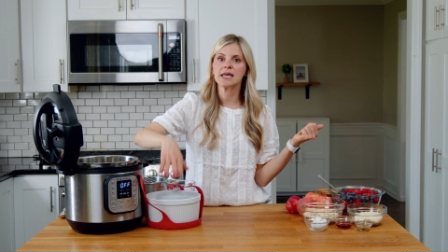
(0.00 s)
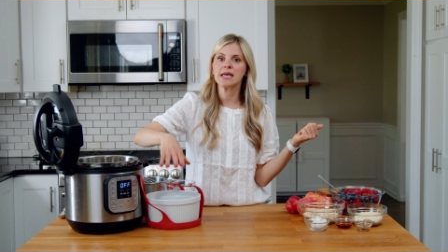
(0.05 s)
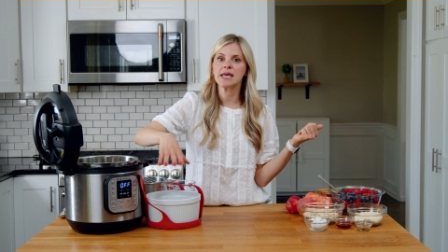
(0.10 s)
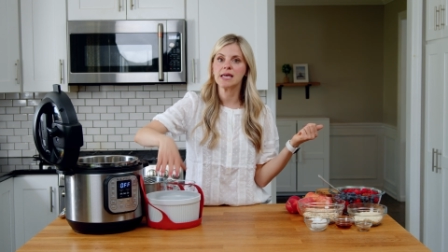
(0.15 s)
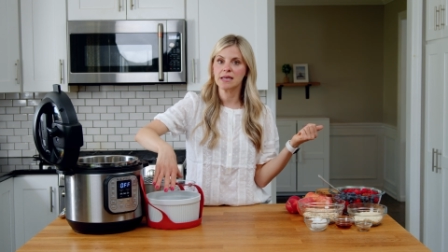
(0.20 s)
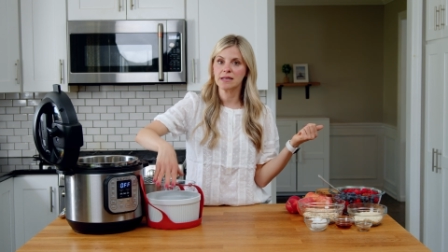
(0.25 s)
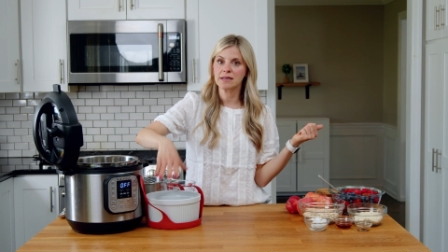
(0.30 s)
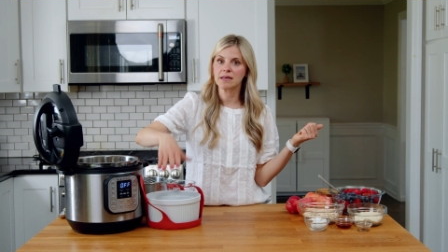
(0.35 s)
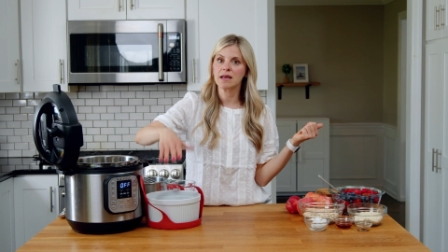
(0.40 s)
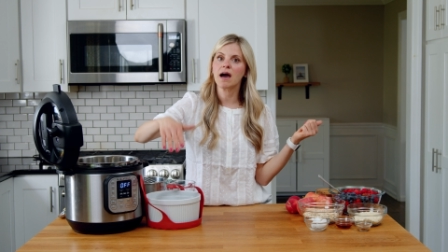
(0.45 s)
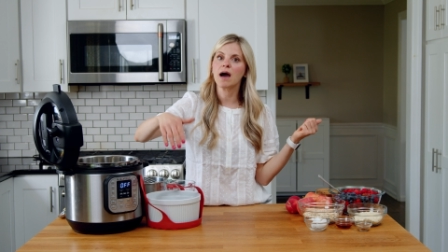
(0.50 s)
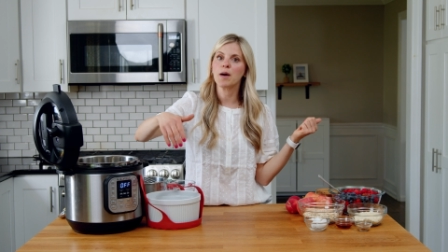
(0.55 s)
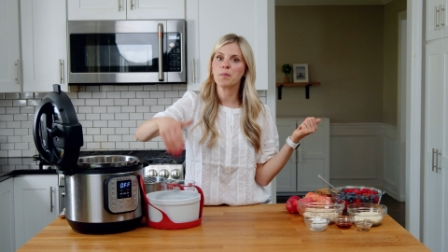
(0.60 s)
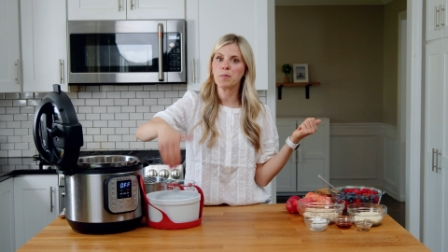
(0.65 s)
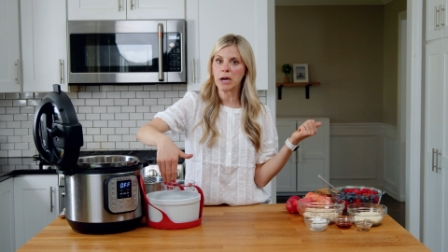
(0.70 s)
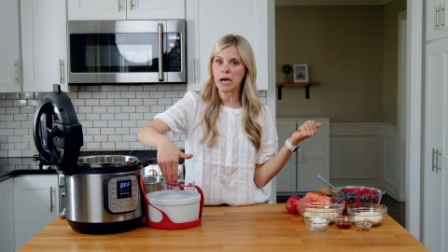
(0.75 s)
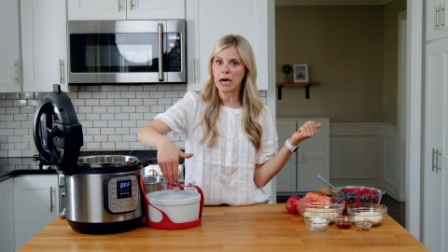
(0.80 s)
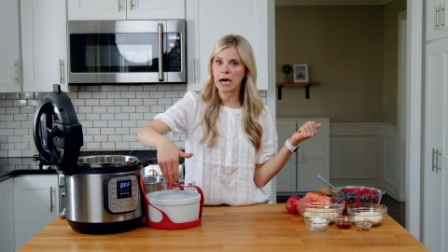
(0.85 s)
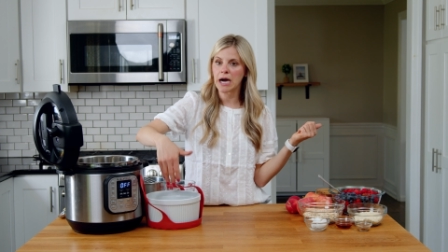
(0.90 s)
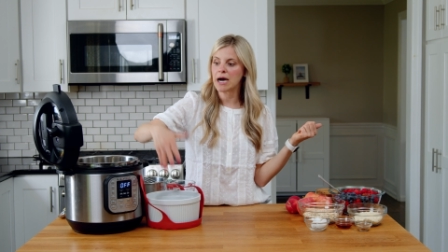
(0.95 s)
in a
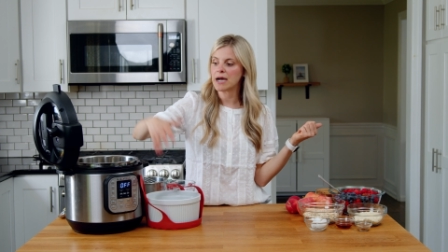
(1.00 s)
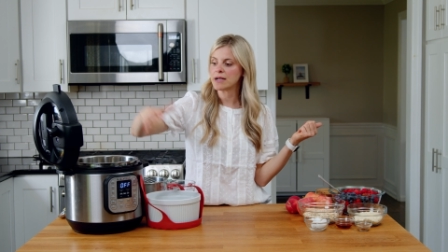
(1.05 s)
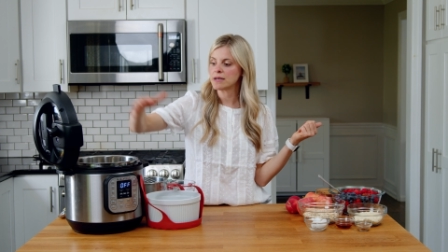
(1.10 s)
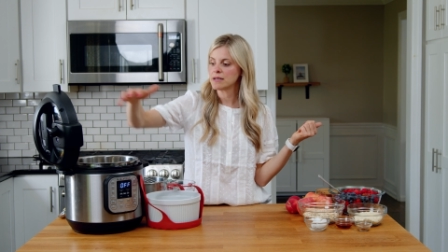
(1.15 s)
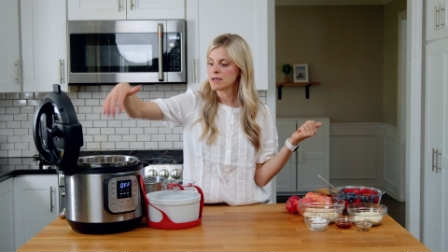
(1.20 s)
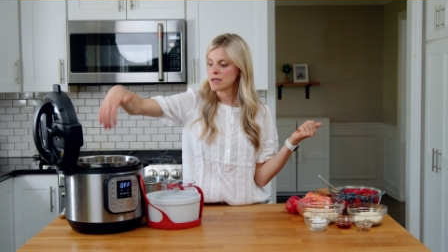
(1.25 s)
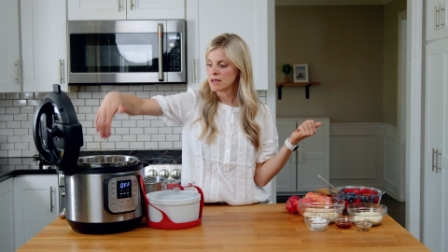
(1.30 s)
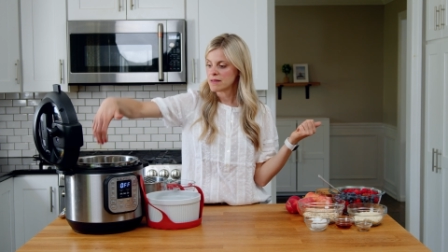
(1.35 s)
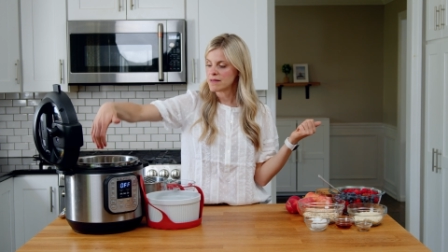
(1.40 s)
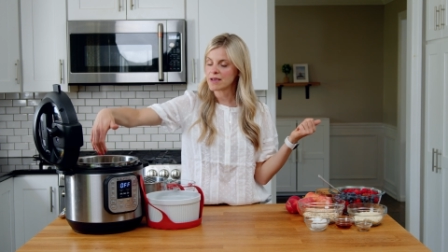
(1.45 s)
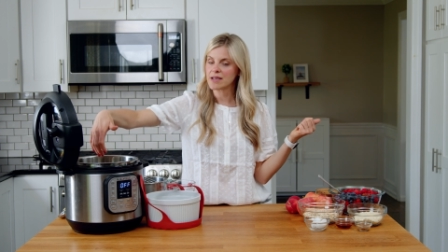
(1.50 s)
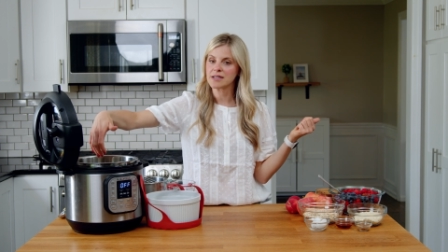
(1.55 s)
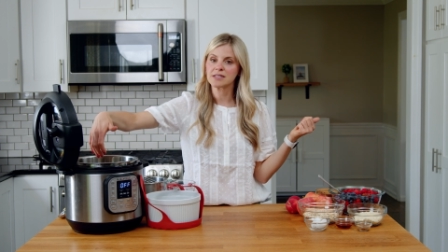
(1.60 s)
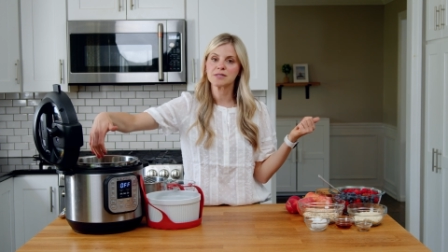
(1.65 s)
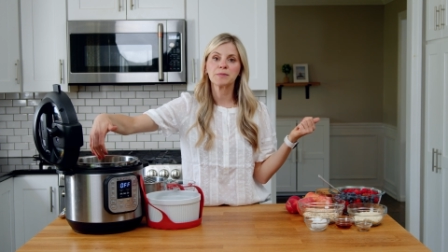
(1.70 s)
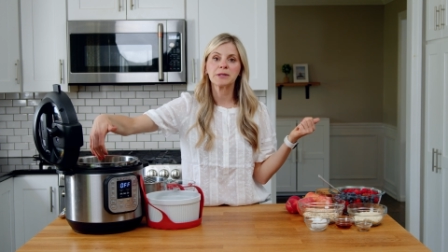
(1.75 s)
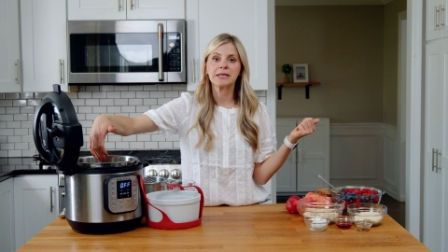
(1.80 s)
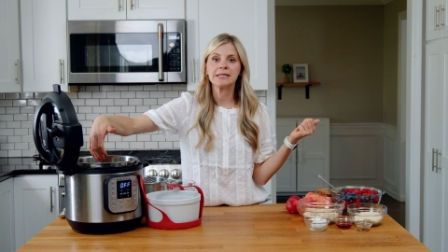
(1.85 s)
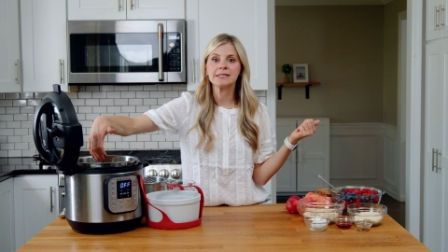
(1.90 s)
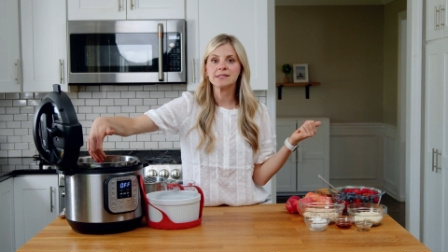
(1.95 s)
pot that gets
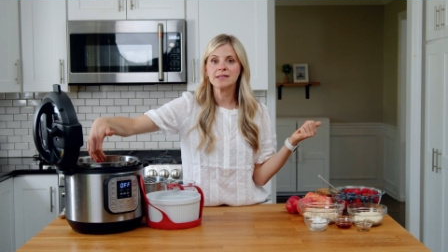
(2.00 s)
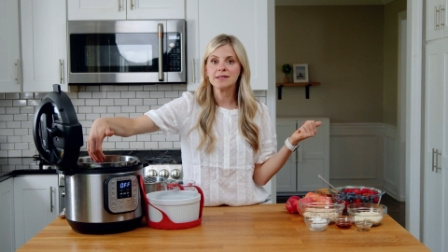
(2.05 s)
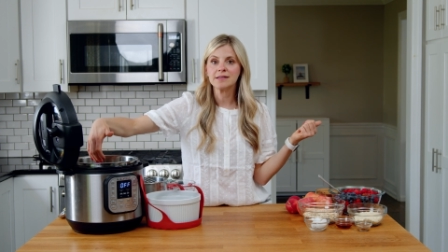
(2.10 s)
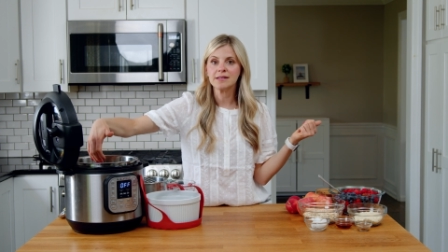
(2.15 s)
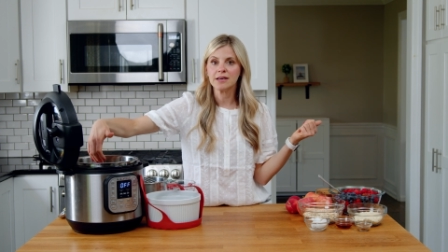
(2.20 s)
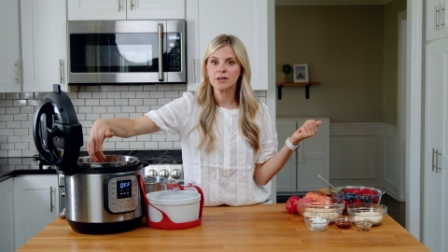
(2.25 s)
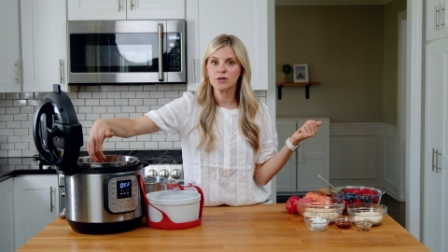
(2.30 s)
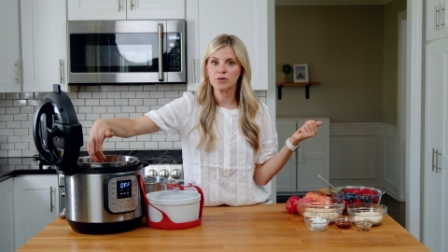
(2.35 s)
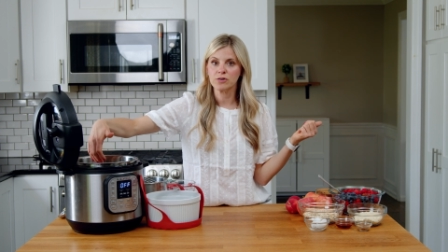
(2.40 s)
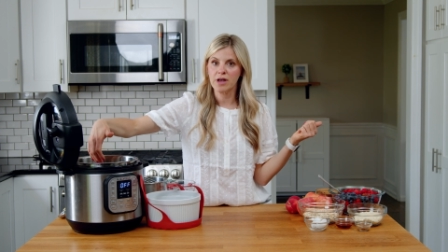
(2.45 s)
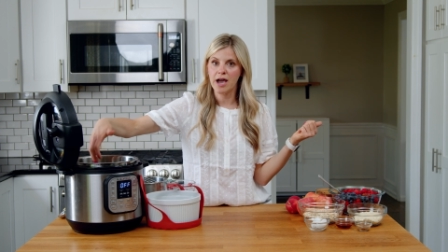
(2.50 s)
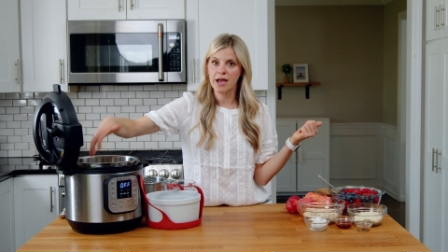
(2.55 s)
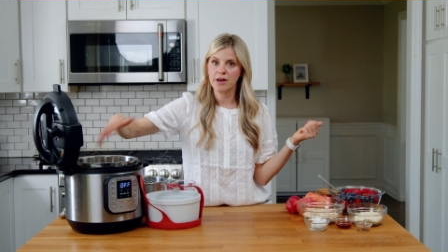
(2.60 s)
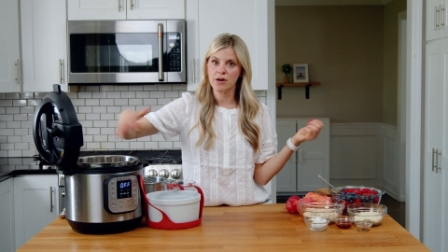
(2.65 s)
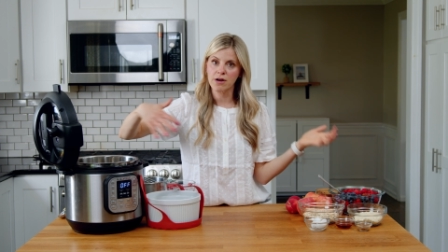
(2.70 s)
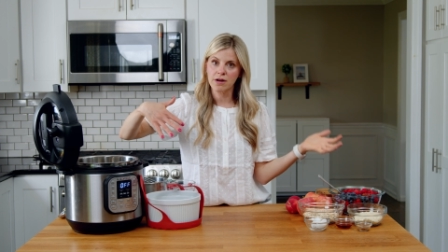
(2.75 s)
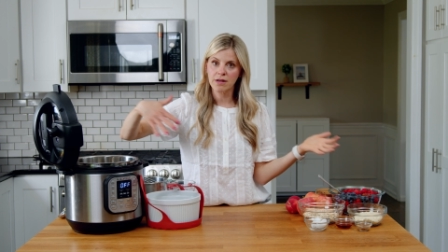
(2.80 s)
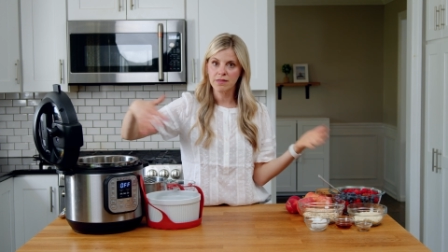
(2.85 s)
placed in the inner liner,